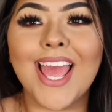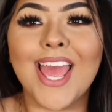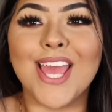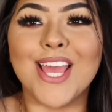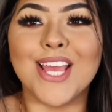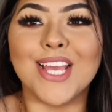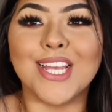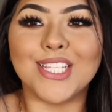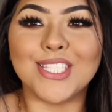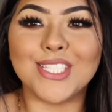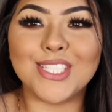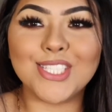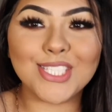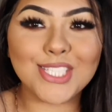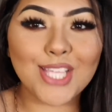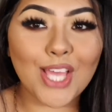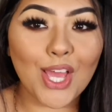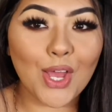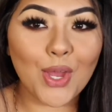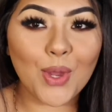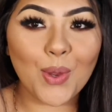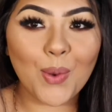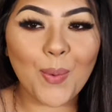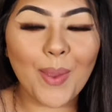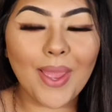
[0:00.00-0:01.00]

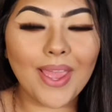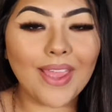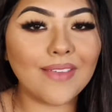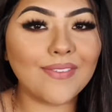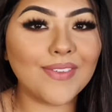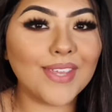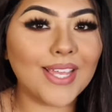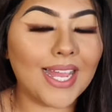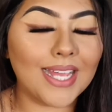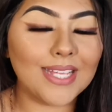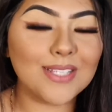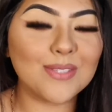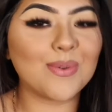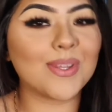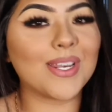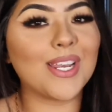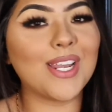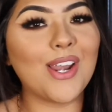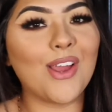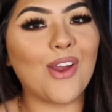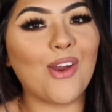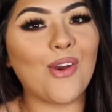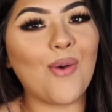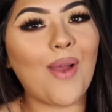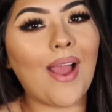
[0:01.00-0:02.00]
So if you guys want to
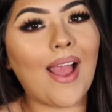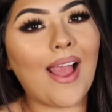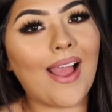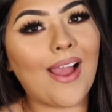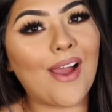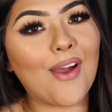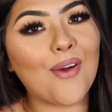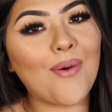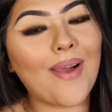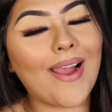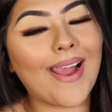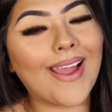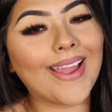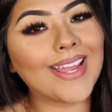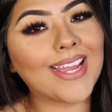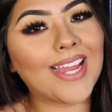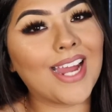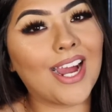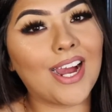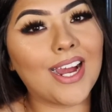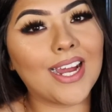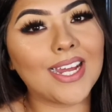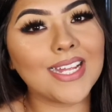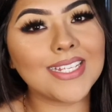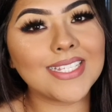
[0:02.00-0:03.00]
know how I
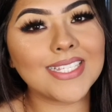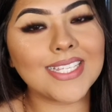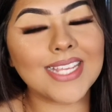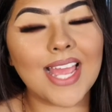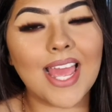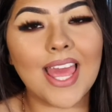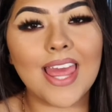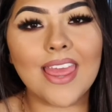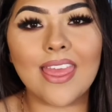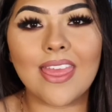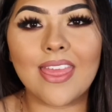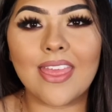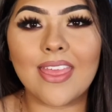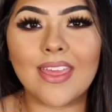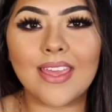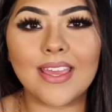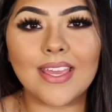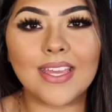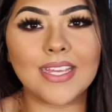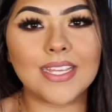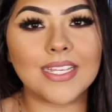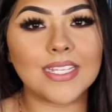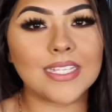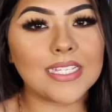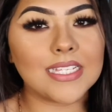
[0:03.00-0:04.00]
got
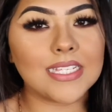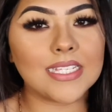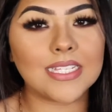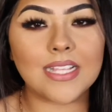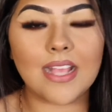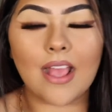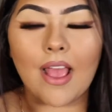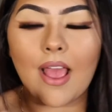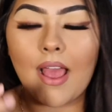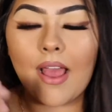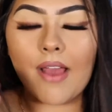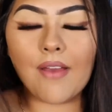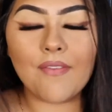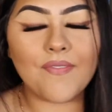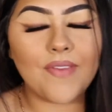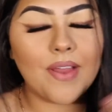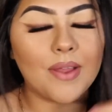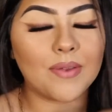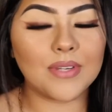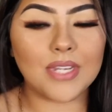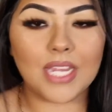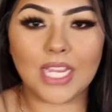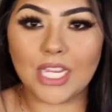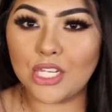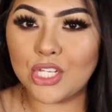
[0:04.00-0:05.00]
this
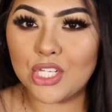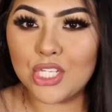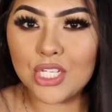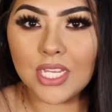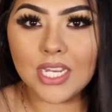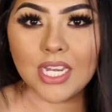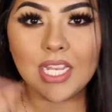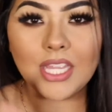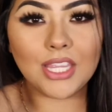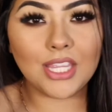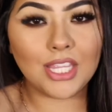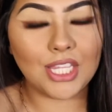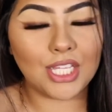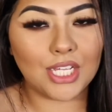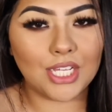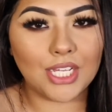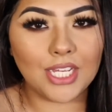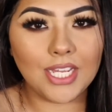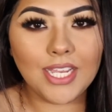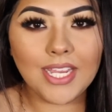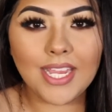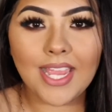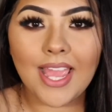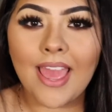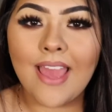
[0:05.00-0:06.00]
foundation
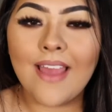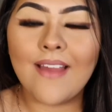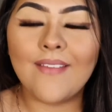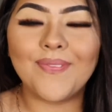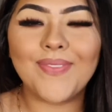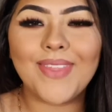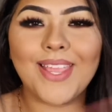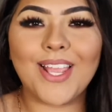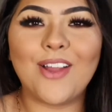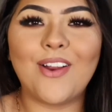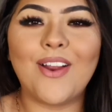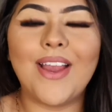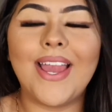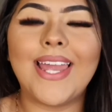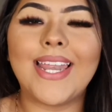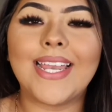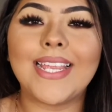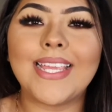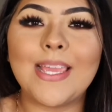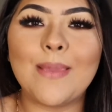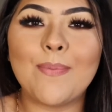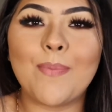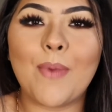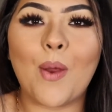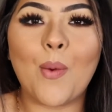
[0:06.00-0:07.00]
look, then go ahead and
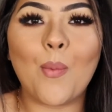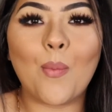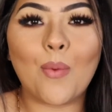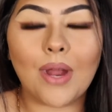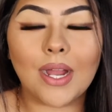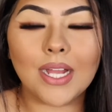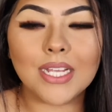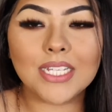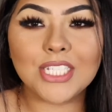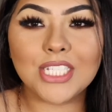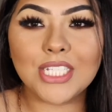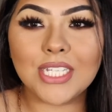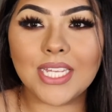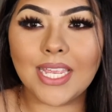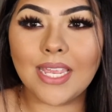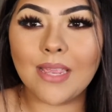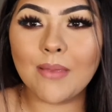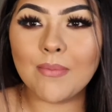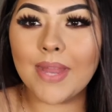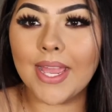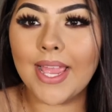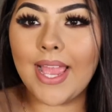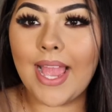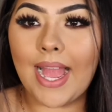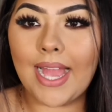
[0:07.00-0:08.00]
keep on watching.
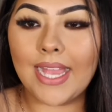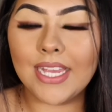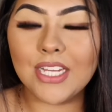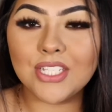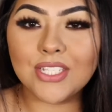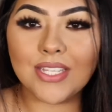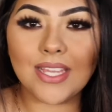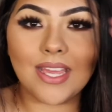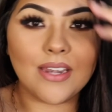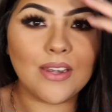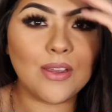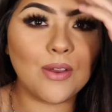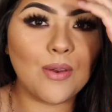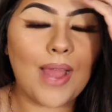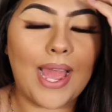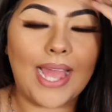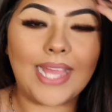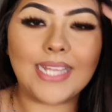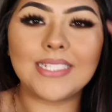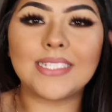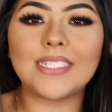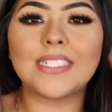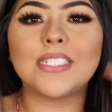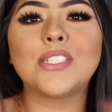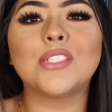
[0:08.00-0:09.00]
My eyeshadow, I
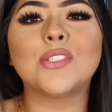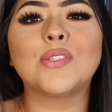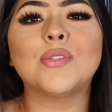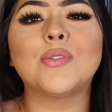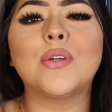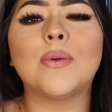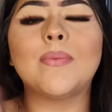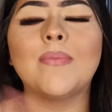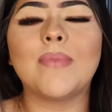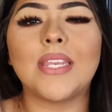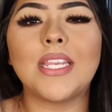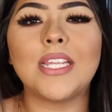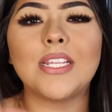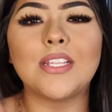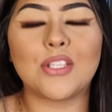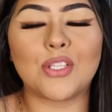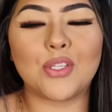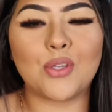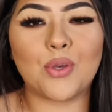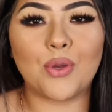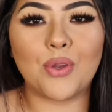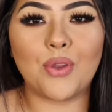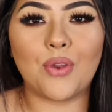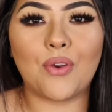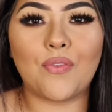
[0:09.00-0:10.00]
did do a mini
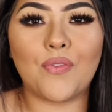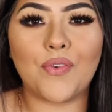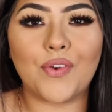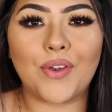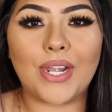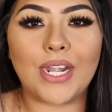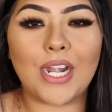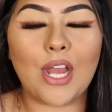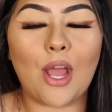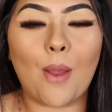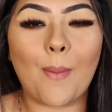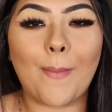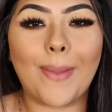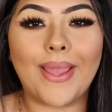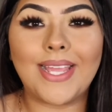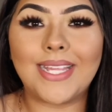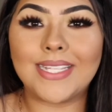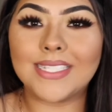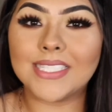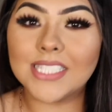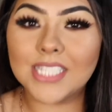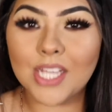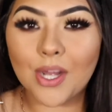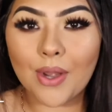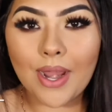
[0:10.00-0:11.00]
tutorial for it on my
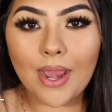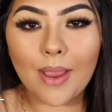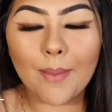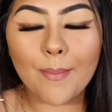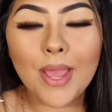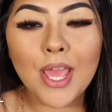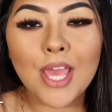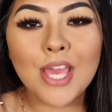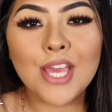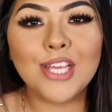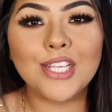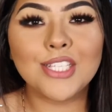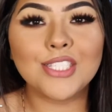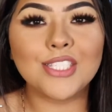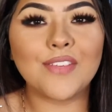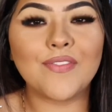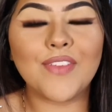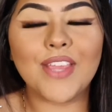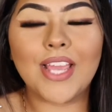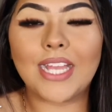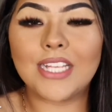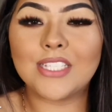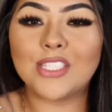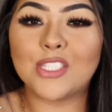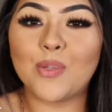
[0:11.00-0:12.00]
Instagram, so if
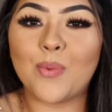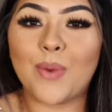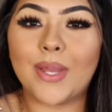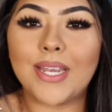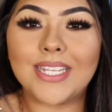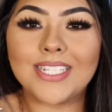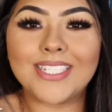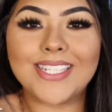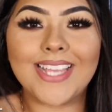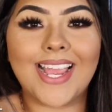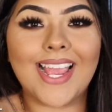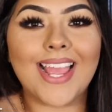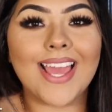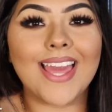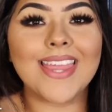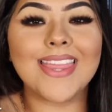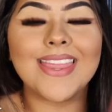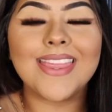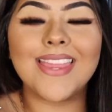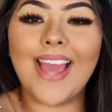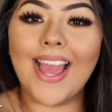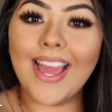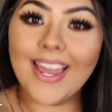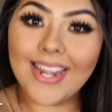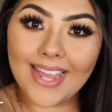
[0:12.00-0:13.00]
you guys do want to check
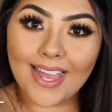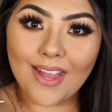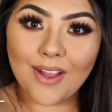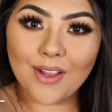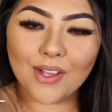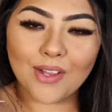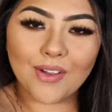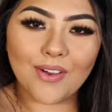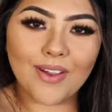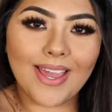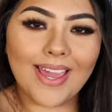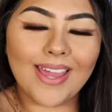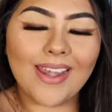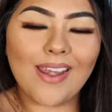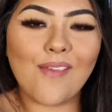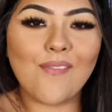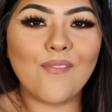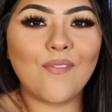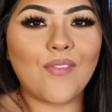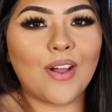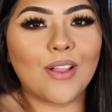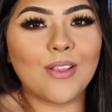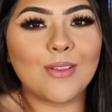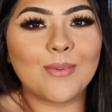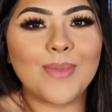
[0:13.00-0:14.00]
that out, go ahead and
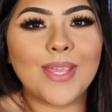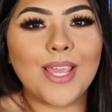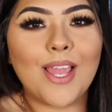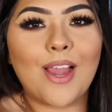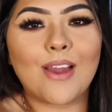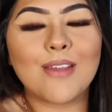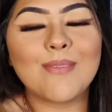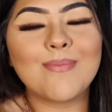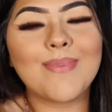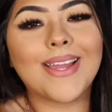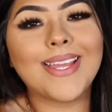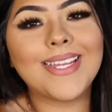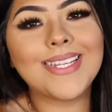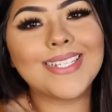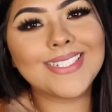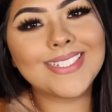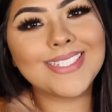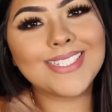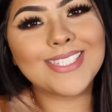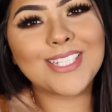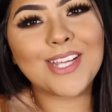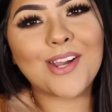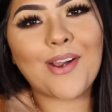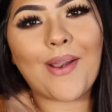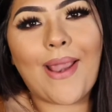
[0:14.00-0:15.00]
follow me on my
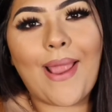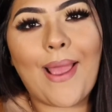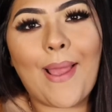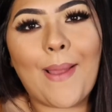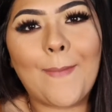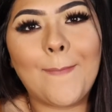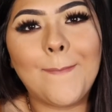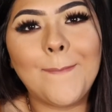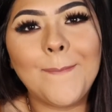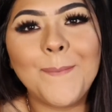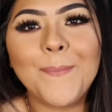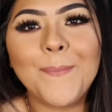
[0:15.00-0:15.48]
Instagram.